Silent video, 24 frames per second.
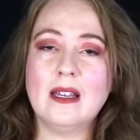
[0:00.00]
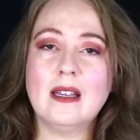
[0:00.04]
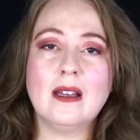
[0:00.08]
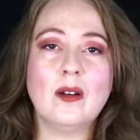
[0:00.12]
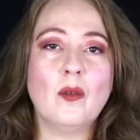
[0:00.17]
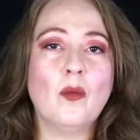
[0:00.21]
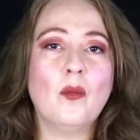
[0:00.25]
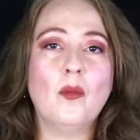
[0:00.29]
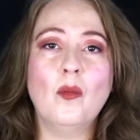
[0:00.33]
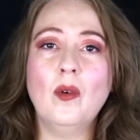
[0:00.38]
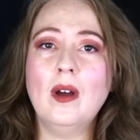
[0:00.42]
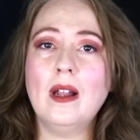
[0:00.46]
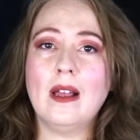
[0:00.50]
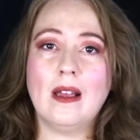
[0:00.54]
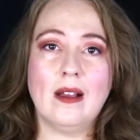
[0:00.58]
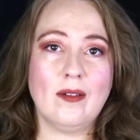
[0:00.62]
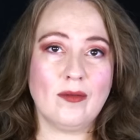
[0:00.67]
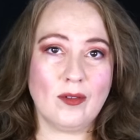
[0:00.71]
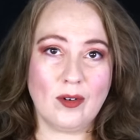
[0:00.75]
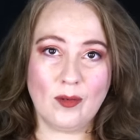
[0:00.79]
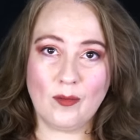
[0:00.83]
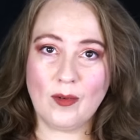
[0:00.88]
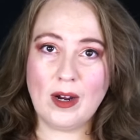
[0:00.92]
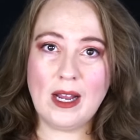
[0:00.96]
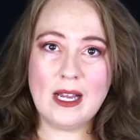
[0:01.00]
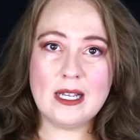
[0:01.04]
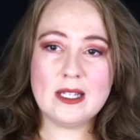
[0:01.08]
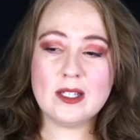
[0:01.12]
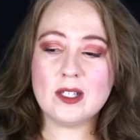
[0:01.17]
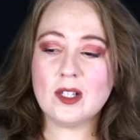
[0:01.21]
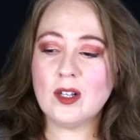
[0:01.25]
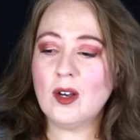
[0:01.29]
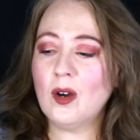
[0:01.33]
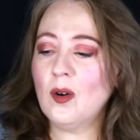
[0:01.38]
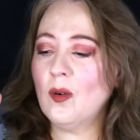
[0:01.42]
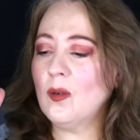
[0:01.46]
whatever, right?
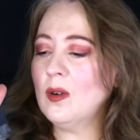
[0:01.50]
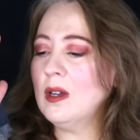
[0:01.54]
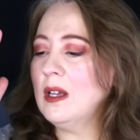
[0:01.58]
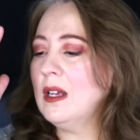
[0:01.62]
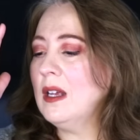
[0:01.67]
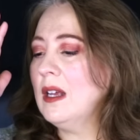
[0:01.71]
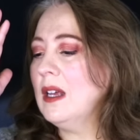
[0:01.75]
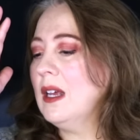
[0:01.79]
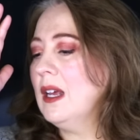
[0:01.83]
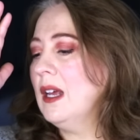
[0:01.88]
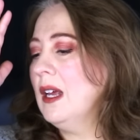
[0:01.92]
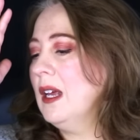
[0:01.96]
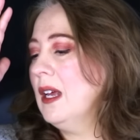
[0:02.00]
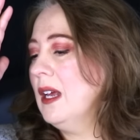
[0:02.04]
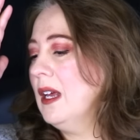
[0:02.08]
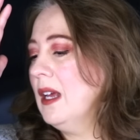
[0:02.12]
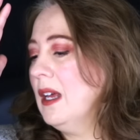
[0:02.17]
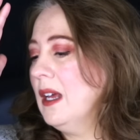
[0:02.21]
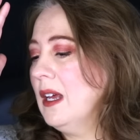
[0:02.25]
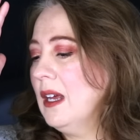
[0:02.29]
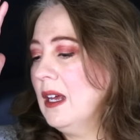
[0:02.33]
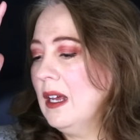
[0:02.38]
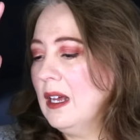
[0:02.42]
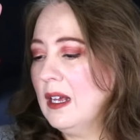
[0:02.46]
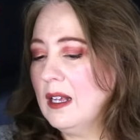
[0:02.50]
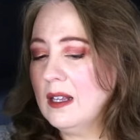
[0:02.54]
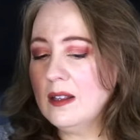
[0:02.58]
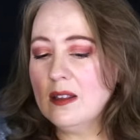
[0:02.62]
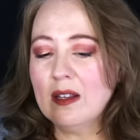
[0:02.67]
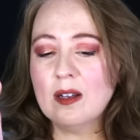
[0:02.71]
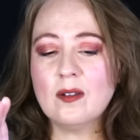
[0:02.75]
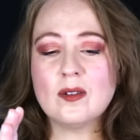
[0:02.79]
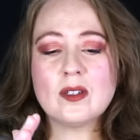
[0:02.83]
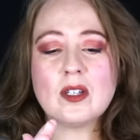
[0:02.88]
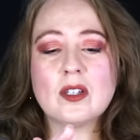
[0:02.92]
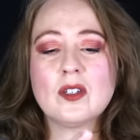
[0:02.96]
So
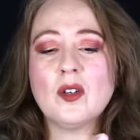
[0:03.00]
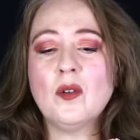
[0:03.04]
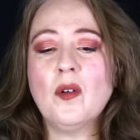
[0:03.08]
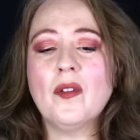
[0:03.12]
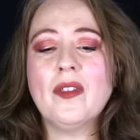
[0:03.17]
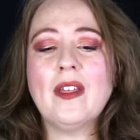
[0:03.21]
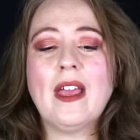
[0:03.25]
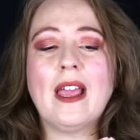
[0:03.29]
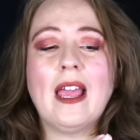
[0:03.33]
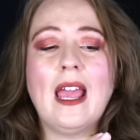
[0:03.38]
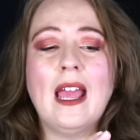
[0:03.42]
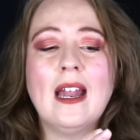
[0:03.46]
there was this whole thing,